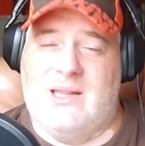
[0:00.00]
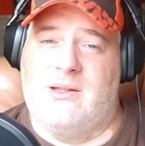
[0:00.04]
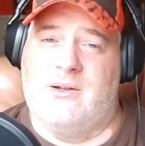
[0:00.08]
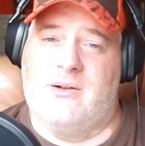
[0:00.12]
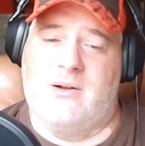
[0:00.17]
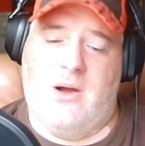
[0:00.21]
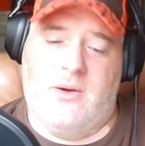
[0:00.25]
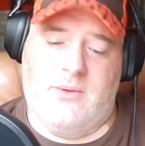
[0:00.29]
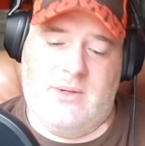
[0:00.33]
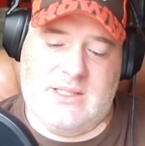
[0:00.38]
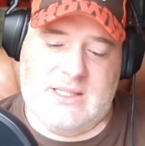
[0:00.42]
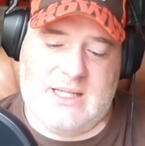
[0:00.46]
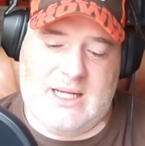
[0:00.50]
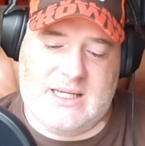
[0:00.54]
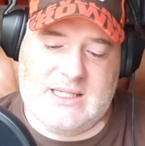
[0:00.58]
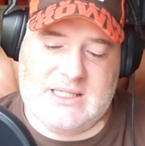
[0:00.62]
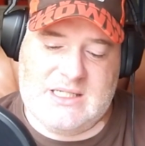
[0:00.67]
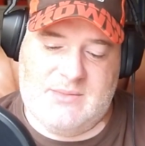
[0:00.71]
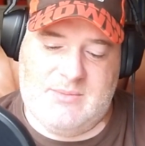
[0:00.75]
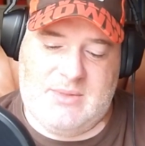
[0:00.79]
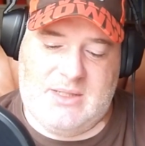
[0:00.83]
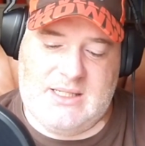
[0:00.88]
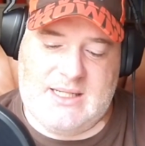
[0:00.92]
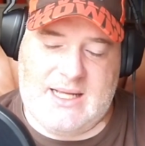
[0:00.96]
There always has
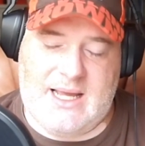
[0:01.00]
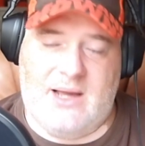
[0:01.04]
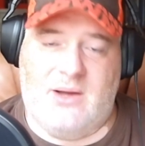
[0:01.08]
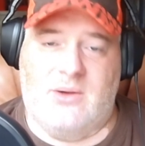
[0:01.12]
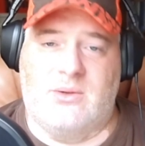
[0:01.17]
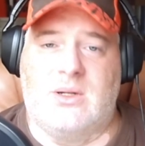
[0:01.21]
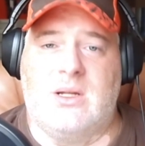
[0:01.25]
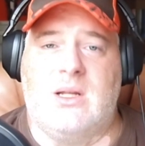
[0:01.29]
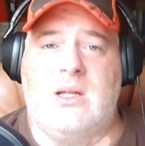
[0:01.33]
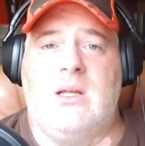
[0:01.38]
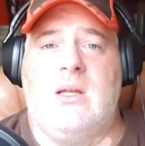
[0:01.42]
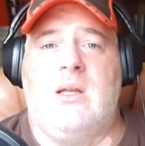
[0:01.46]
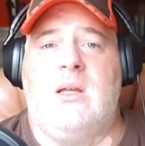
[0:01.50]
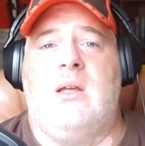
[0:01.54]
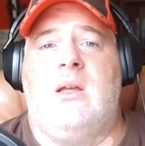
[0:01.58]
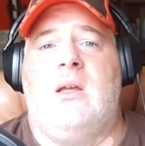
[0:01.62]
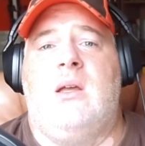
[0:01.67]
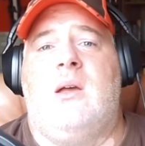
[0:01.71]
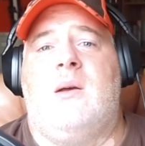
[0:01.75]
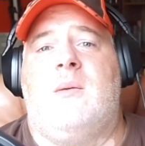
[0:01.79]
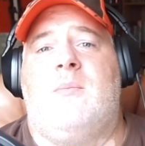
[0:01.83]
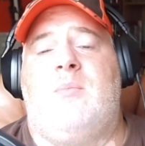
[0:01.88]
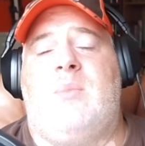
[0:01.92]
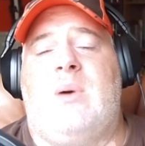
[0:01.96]
to be down.
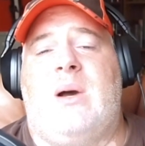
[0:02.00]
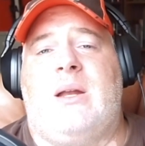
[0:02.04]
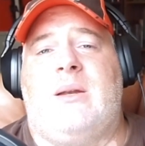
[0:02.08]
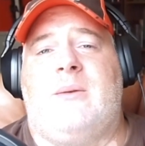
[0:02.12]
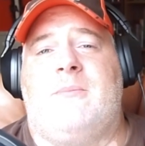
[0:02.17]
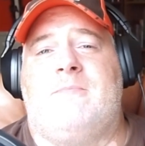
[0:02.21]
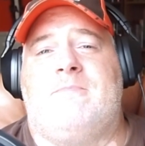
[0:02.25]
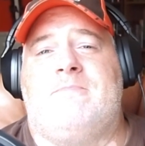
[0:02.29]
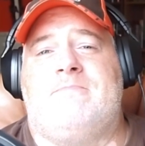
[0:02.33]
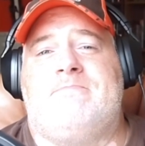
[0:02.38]
But